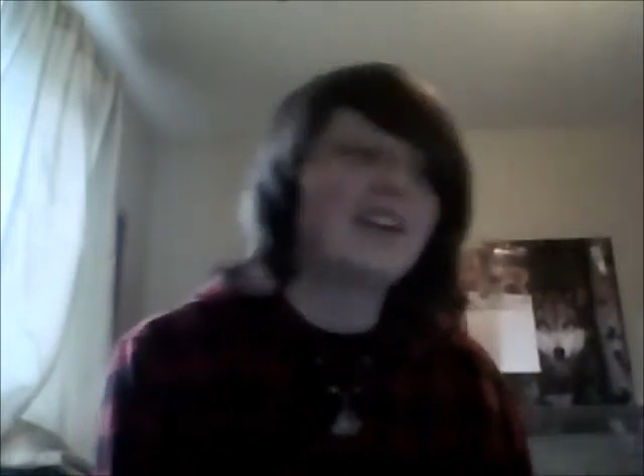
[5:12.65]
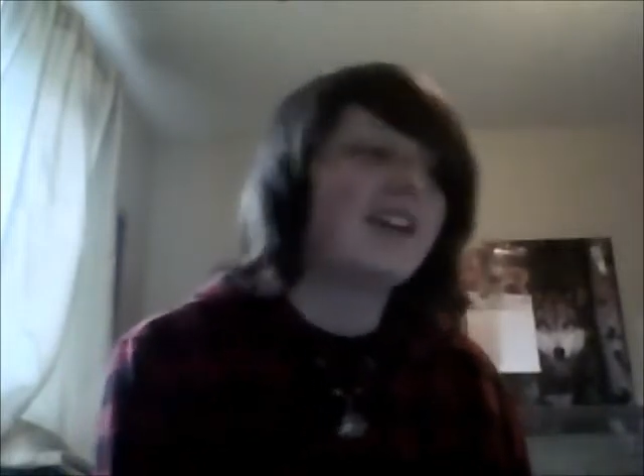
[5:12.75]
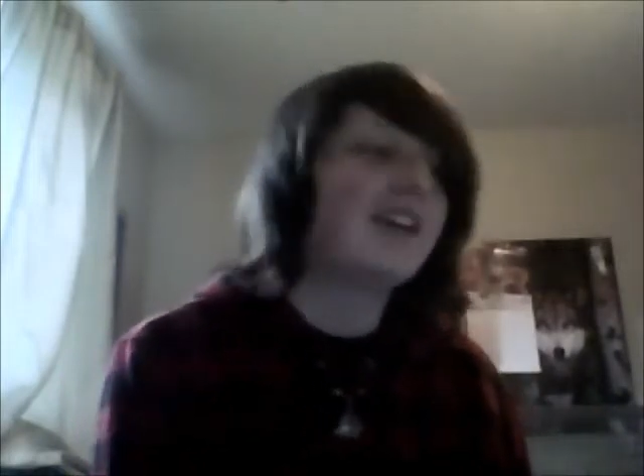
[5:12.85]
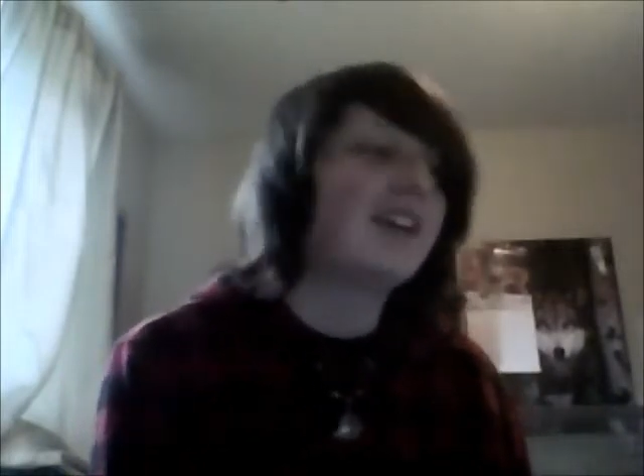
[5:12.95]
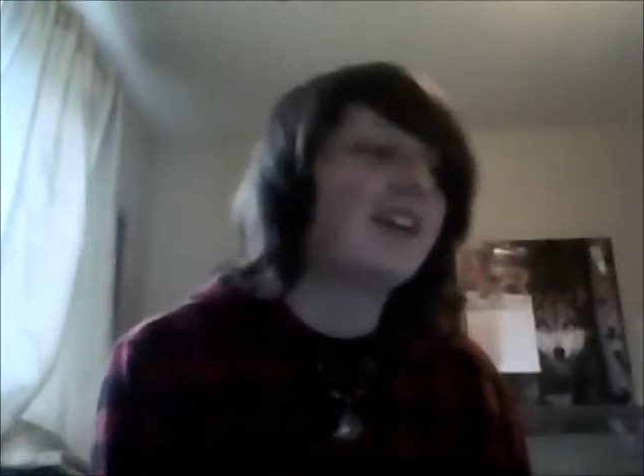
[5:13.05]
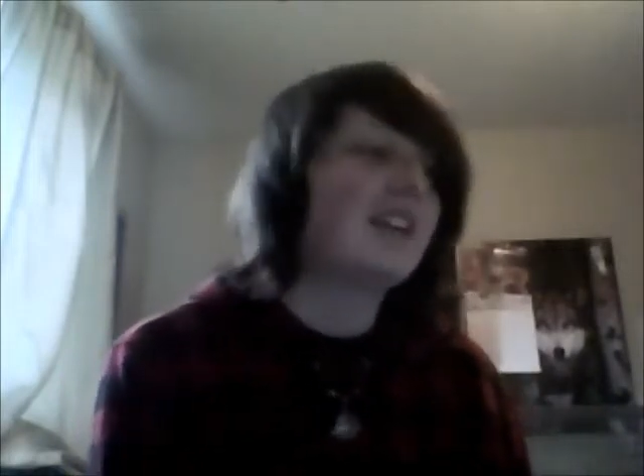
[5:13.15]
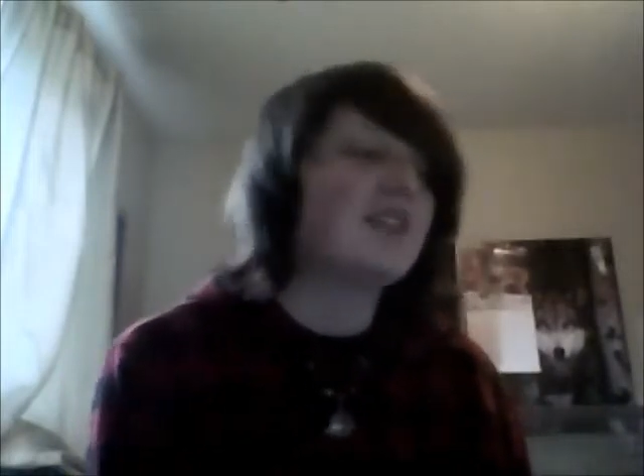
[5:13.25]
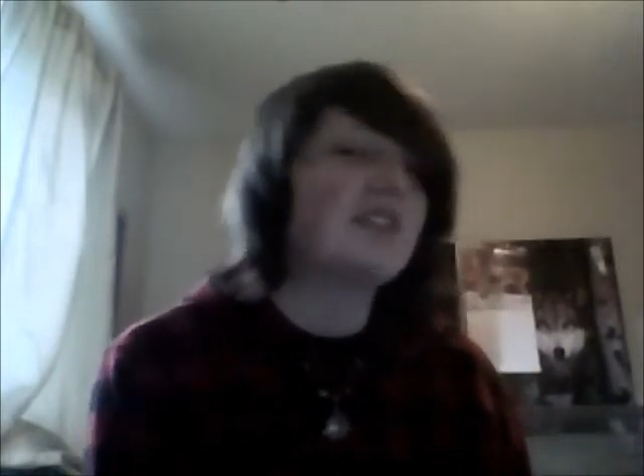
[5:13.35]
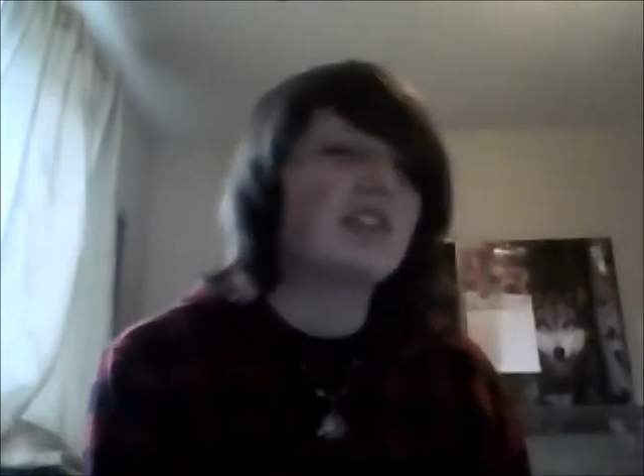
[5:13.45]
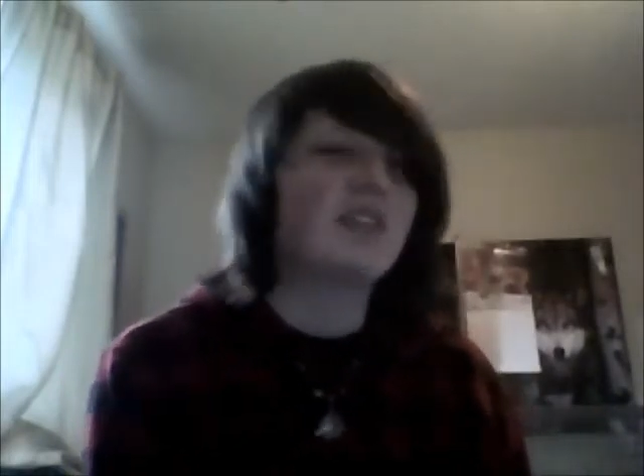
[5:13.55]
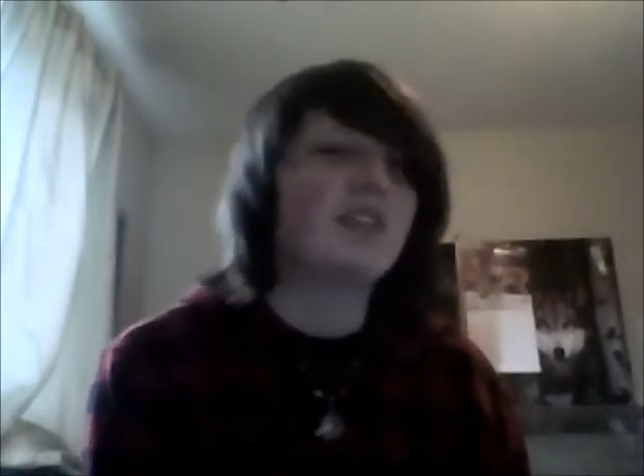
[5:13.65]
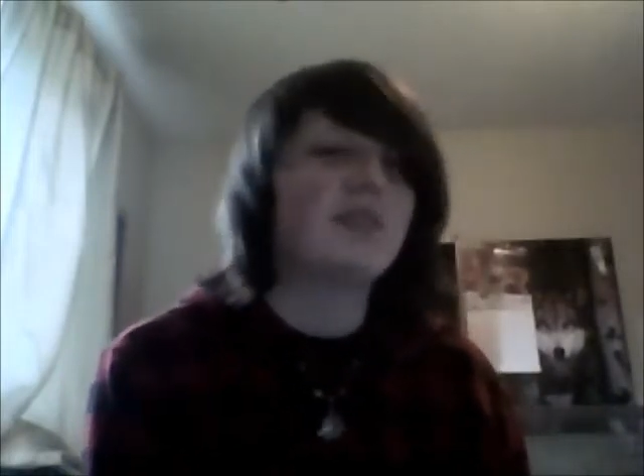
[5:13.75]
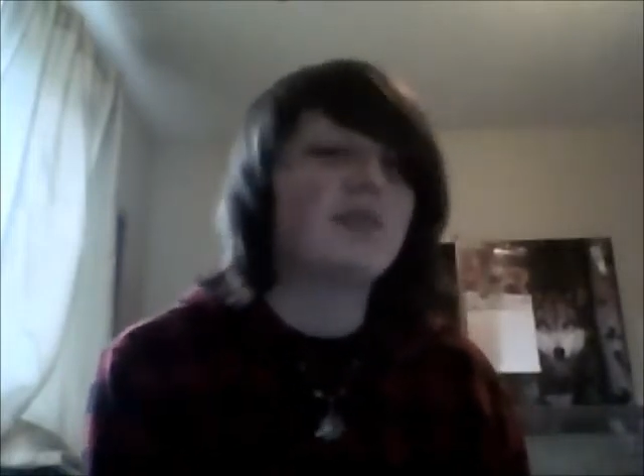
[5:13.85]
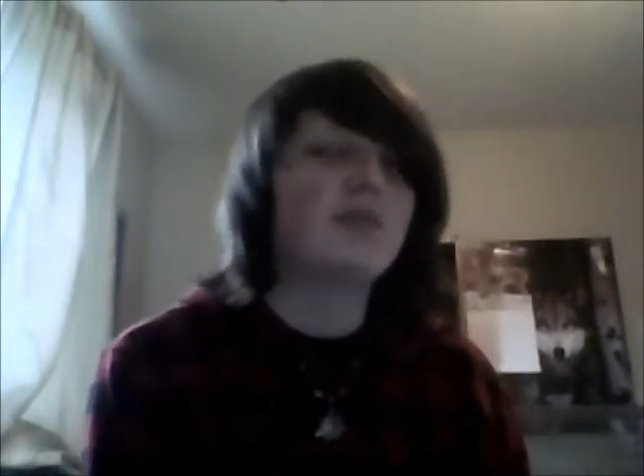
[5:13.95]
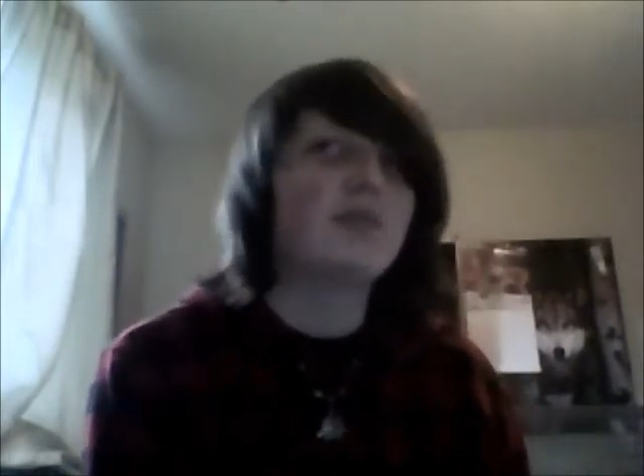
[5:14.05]
Yeah, she's like
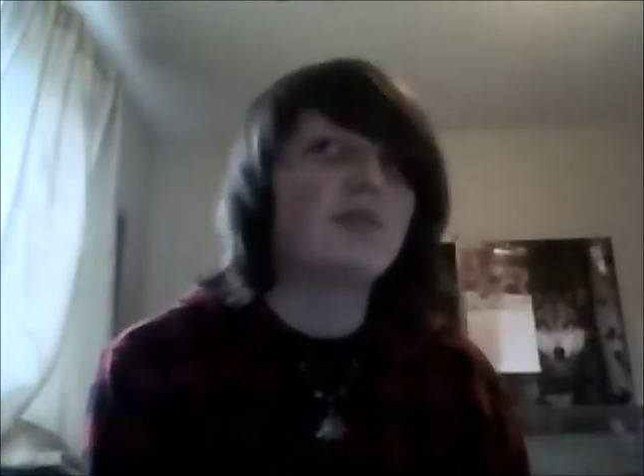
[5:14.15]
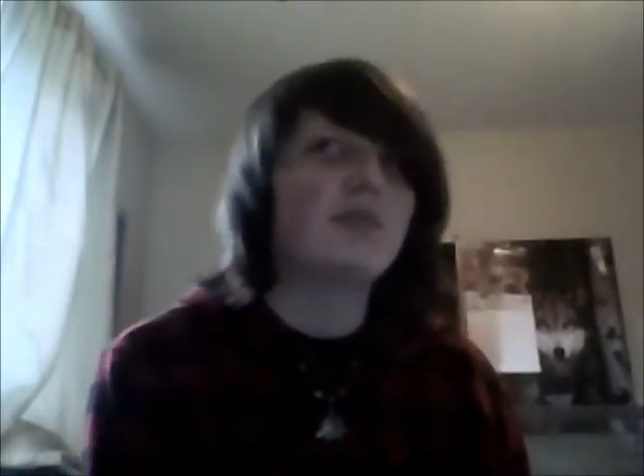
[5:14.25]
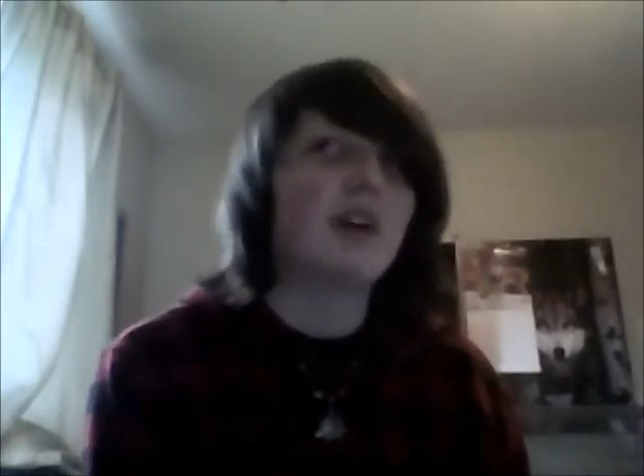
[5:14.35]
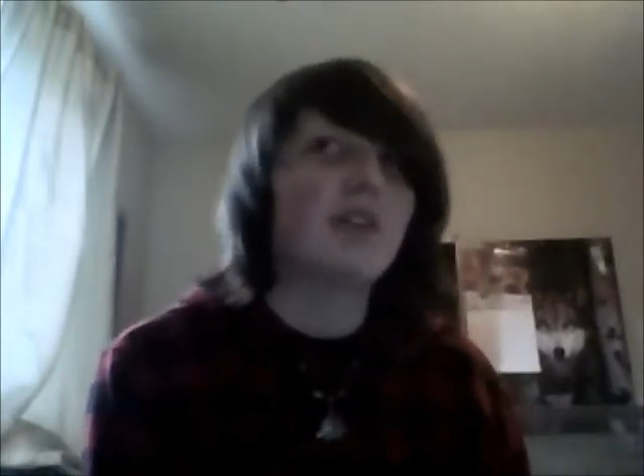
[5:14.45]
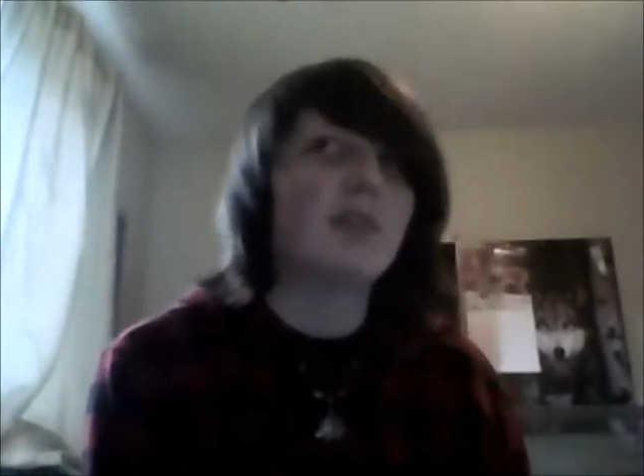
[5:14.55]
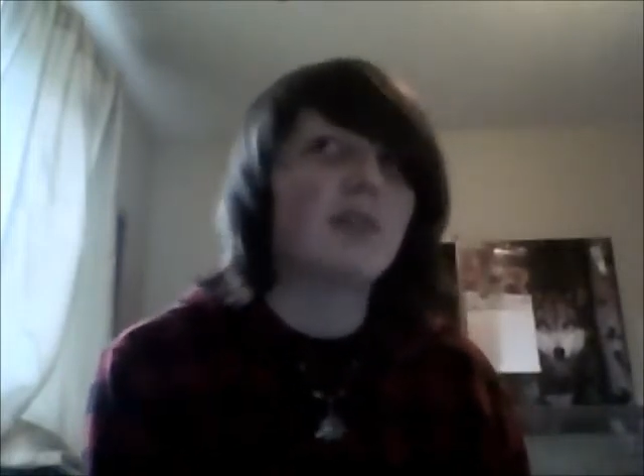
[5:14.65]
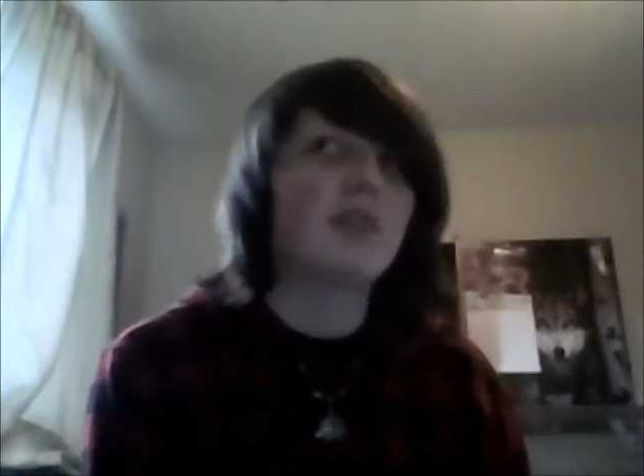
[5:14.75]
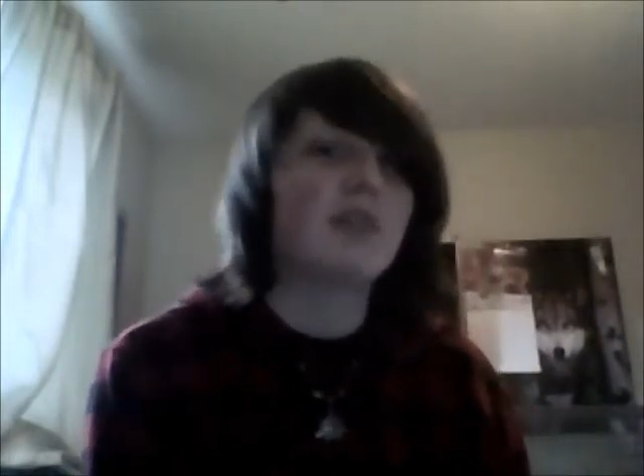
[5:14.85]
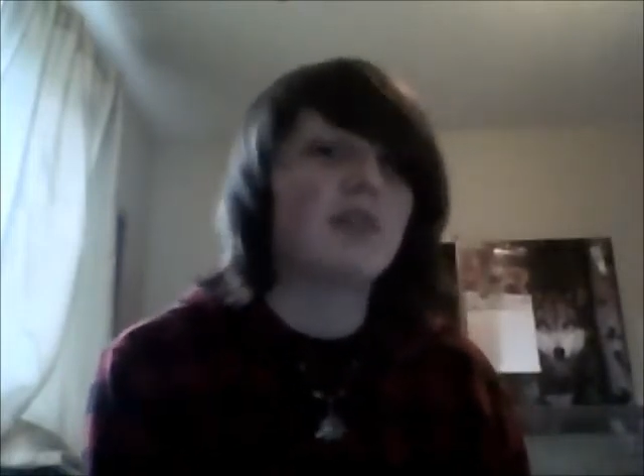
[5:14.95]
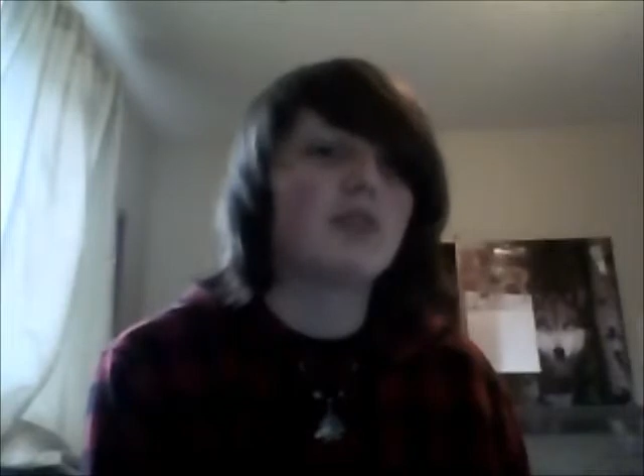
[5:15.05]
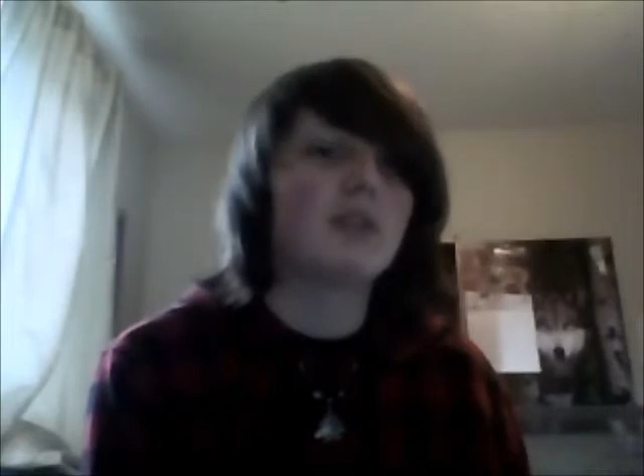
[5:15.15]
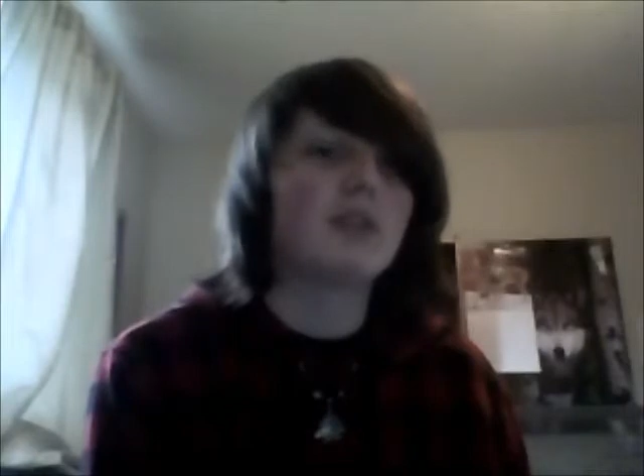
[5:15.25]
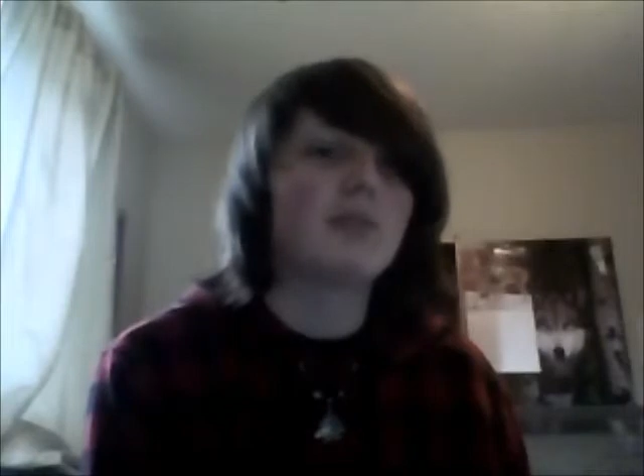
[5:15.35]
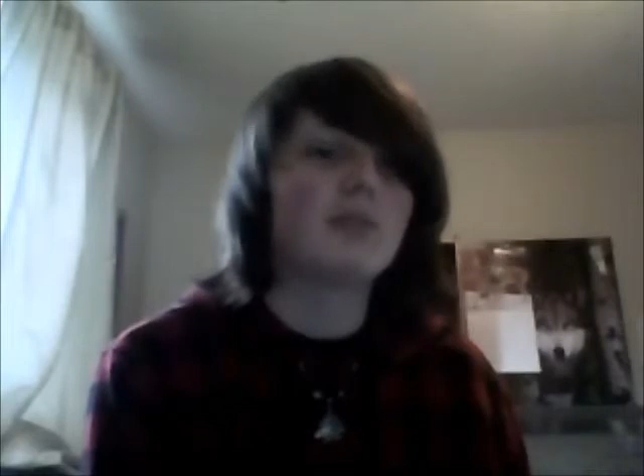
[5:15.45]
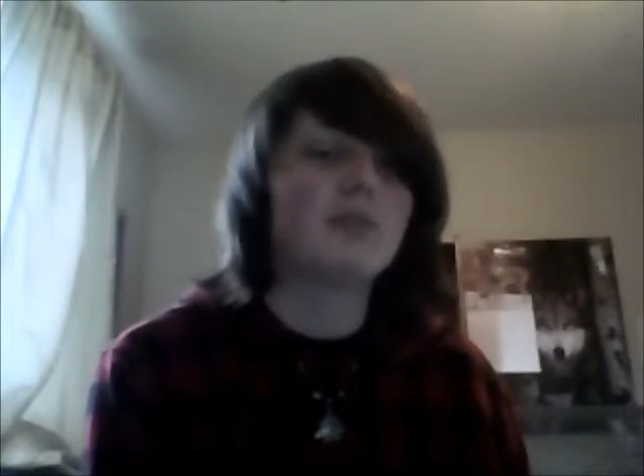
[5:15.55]
5 months old or something.